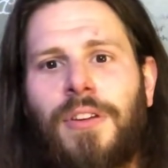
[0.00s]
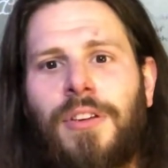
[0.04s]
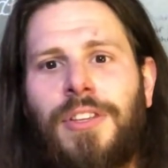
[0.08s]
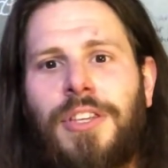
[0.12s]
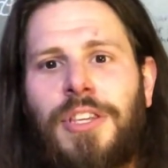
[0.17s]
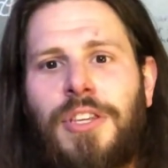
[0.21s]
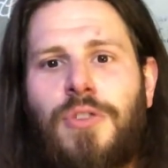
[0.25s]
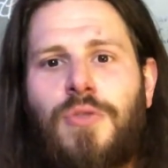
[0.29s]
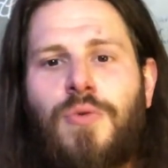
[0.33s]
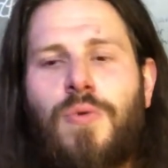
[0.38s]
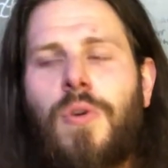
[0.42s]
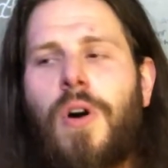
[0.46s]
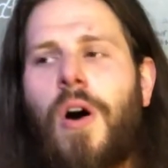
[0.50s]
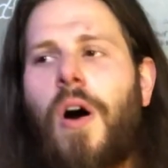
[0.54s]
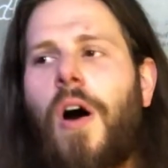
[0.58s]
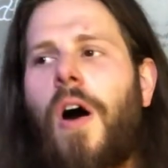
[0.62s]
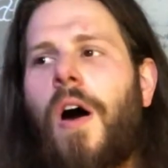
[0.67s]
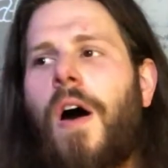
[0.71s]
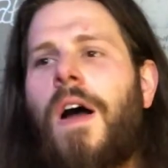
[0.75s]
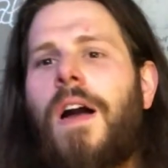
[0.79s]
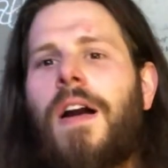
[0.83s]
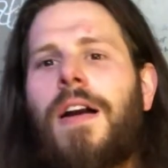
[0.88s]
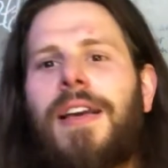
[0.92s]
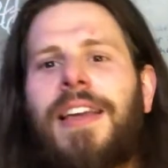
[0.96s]
You
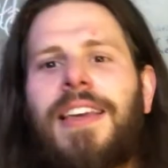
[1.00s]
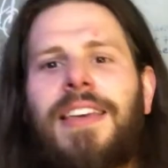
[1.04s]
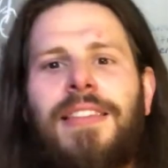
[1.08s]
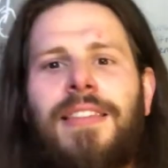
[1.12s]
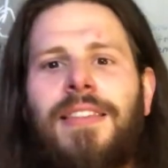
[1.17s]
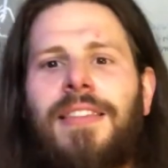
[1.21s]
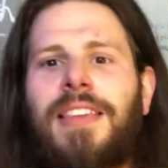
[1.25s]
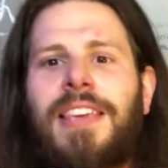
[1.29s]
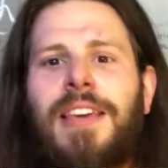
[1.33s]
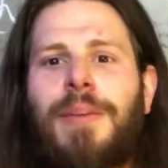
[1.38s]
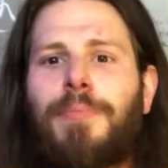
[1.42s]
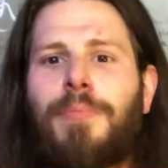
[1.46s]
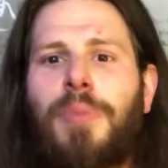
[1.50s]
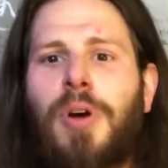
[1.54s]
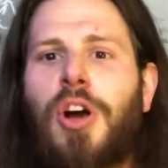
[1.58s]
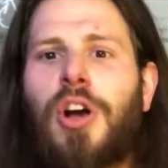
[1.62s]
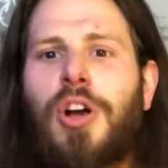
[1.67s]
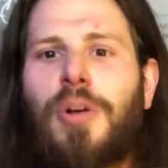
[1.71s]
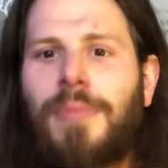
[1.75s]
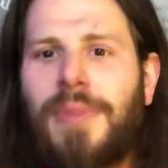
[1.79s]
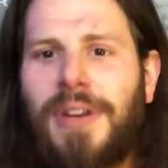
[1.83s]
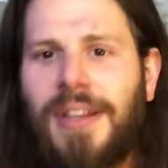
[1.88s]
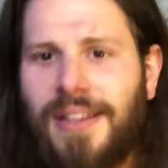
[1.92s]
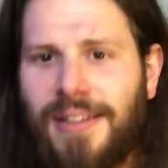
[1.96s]
are the
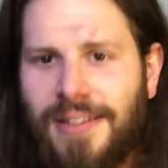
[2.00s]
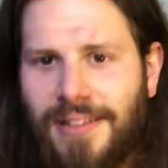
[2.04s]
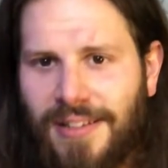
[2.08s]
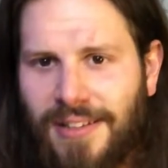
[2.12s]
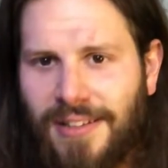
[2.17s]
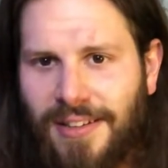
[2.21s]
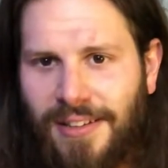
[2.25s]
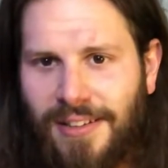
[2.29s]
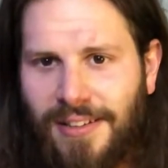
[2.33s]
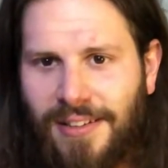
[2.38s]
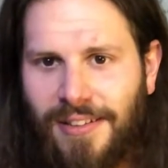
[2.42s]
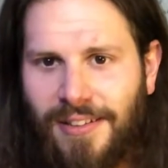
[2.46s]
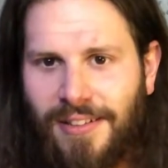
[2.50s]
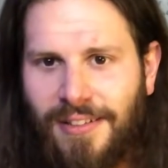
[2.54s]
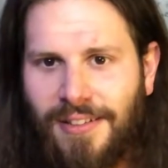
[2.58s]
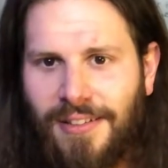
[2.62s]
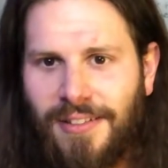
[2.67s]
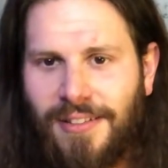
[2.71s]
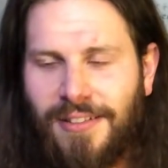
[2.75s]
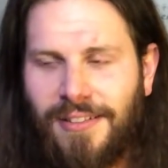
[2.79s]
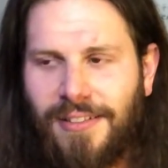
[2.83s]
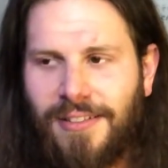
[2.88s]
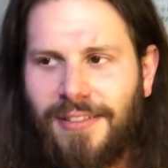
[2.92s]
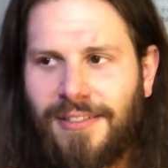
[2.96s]
impermanent
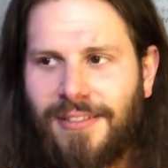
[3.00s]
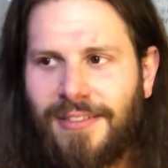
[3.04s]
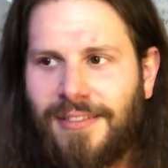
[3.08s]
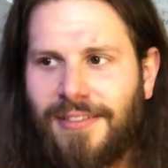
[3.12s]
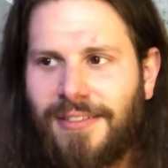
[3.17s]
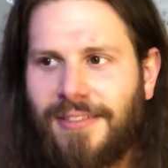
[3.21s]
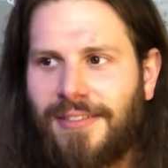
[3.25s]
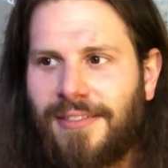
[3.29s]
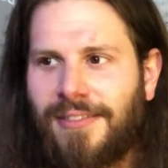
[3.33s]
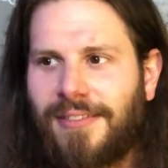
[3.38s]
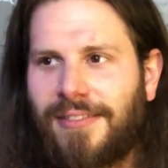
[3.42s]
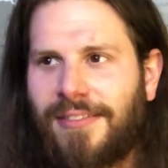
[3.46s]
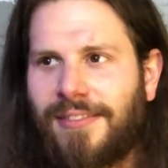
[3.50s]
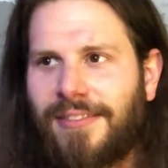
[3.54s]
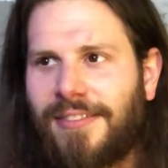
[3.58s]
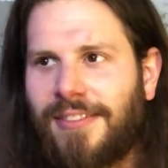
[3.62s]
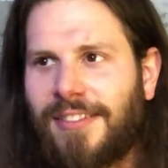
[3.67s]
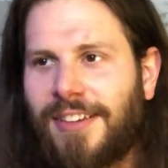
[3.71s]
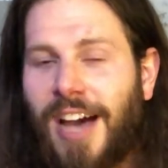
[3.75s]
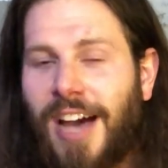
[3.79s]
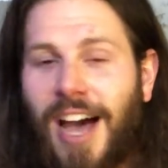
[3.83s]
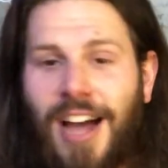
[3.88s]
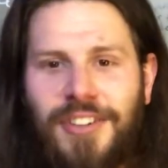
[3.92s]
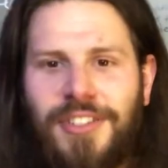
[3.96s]

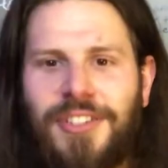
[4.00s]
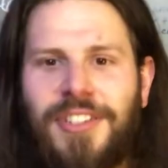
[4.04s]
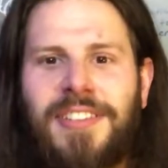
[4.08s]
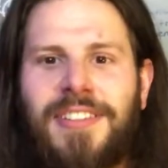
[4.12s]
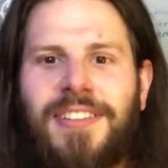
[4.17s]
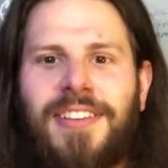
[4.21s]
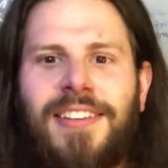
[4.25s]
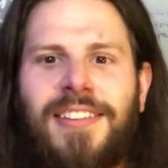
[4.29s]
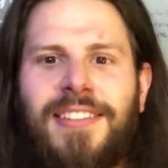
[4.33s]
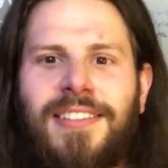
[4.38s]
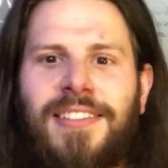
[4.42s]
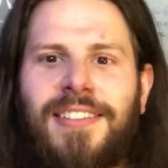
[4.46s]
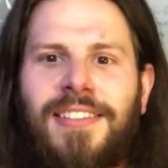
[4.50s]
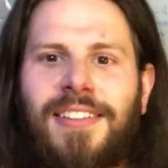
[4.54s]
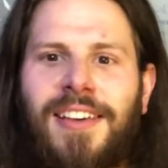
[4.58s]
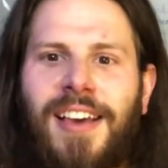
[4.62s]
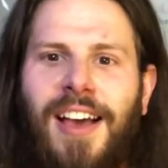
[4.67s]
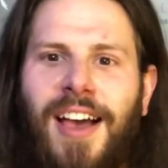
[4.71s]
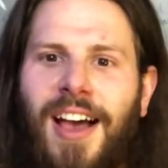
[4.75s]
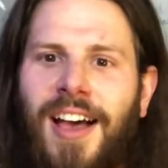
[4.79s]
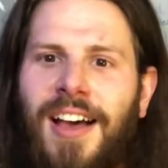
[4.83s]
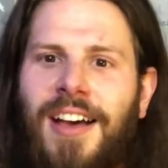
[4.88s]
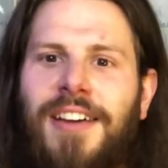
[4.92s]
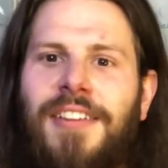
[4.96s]
consciousness
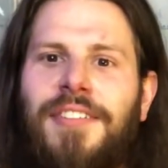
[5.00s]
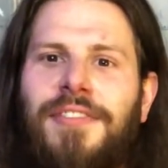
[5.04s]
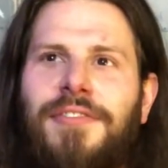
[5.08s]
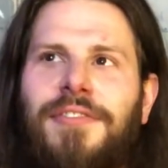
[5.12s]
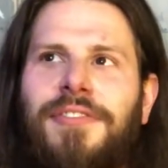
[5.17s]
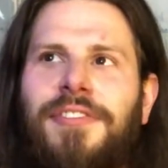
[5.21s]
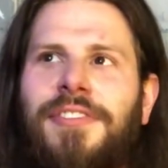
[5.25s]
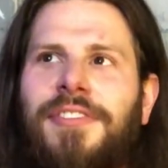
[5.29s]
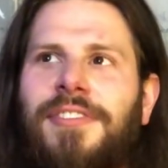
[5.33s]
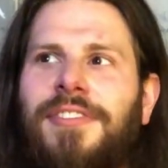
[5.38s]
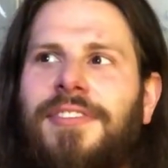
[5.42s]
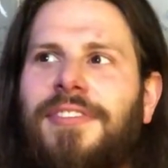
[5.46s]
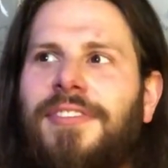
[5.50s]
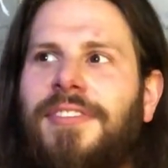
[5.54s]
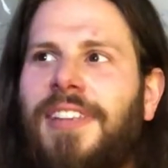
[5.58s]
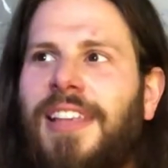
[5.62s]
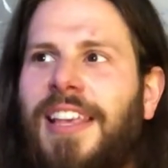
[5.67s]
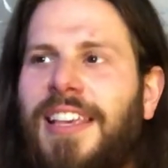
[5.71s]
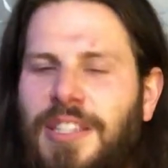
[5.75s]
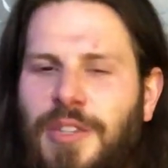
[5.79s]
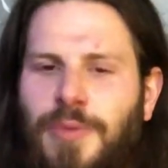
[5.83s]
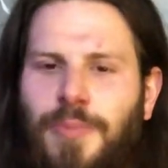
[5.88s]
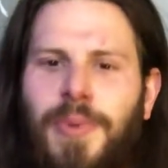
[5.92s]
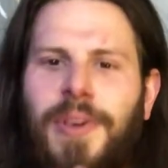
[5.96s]
of
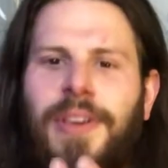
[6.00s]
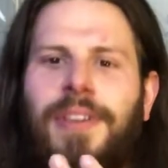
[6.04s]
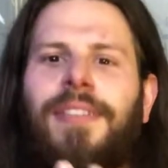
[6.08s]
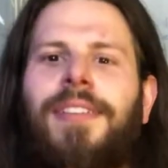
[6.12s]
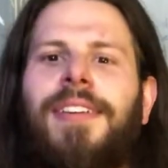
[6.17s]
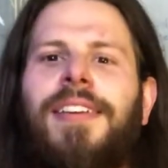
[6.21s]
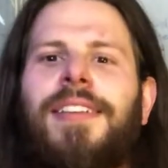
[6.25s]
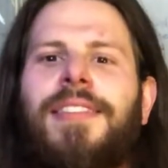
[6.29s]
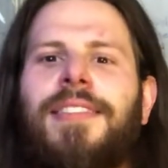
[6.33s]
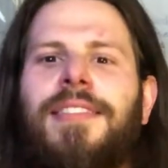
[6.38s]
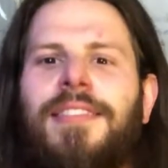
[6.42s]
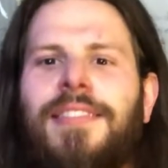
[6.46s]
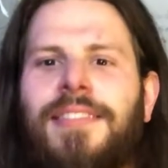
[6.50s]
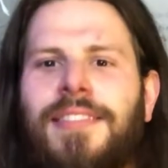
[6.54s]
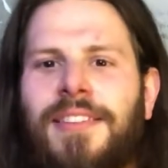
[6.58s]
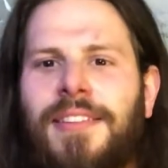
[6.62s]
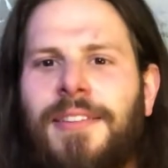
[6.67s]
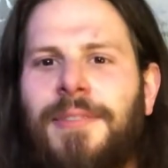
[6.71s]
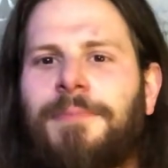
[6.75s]
experience.